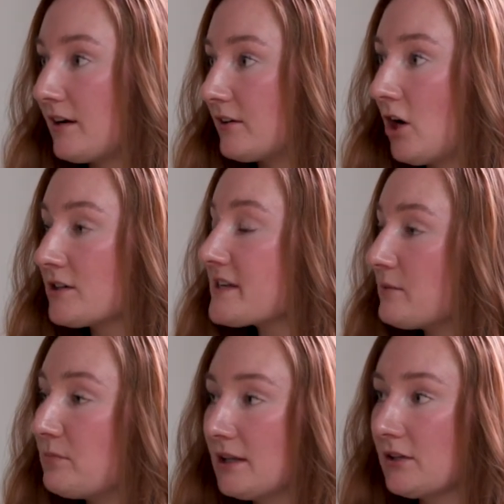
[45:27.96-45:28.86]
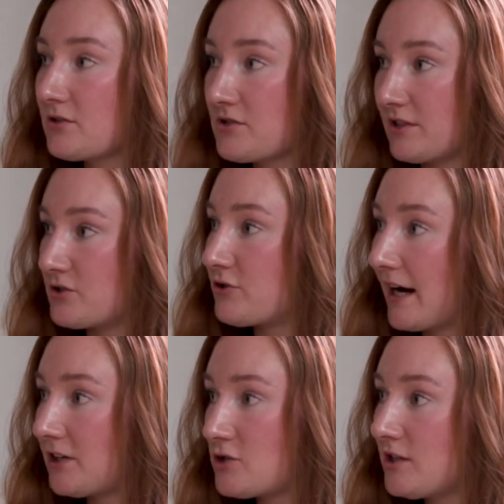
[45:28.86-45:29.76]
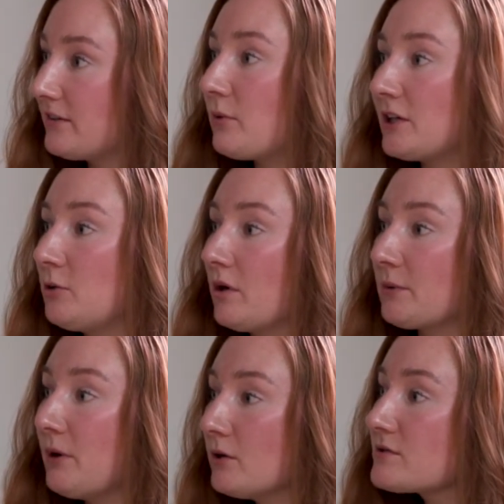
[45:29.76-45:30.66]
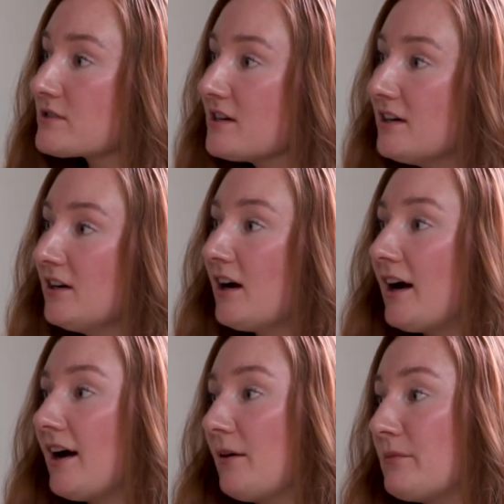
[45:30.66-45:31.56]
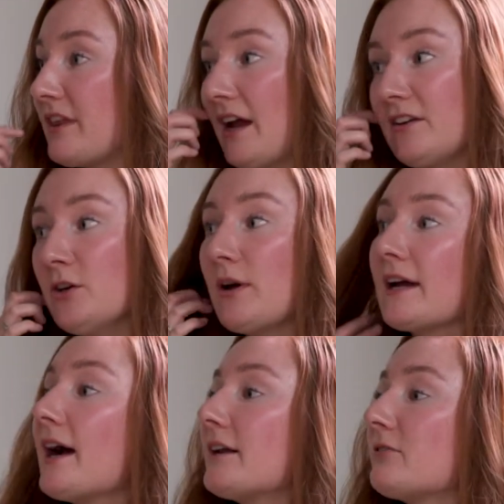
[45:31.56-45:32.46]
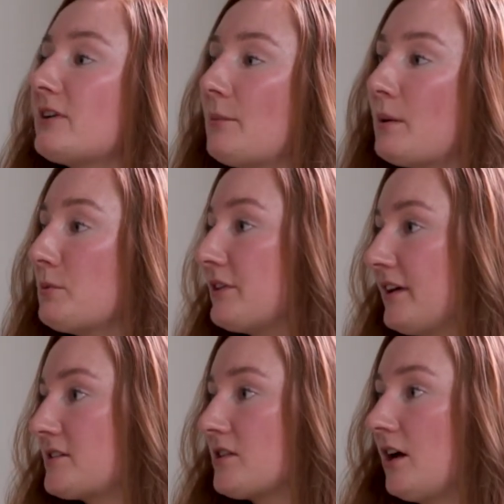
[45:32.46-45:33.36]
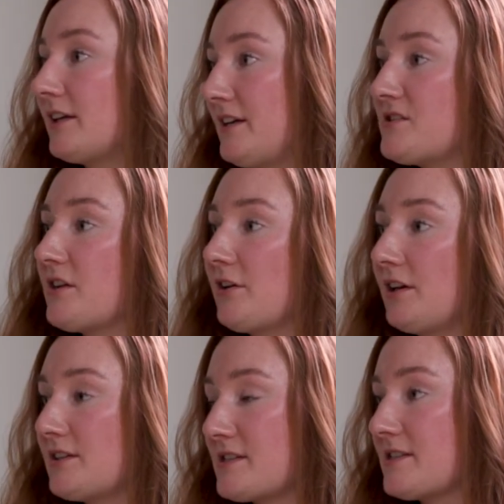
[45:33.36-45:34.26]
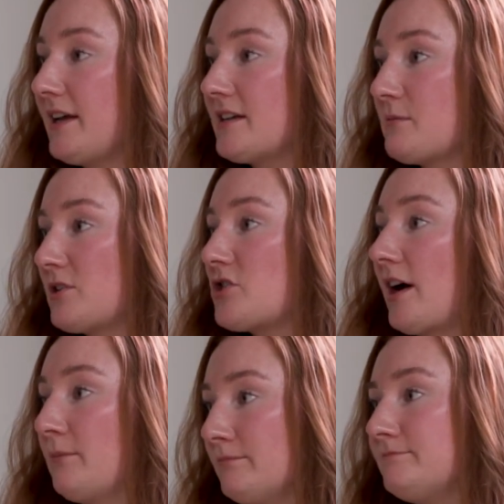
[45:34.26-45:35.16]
content pillars and a strategy of what you want to post, then you can kind of come up with things a lot easier and it doesn't take as much time.